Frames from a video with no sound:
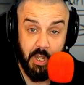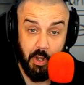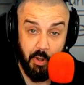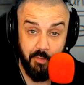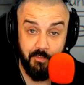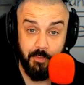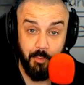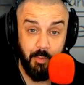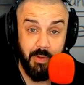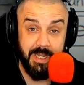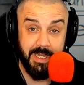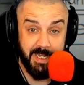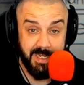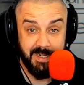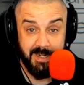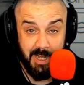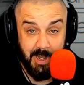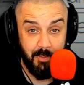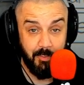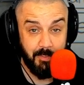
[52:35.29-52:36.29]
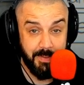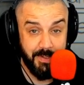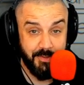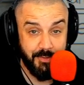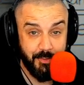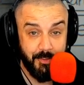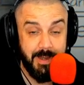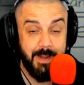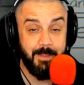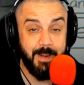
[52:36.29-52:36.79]
of the weekend I'll be
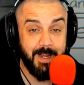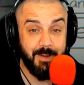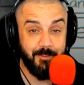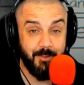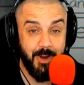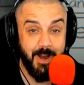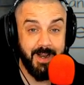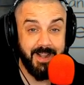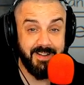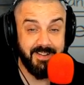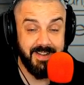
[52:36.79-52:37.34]
streaming Friday,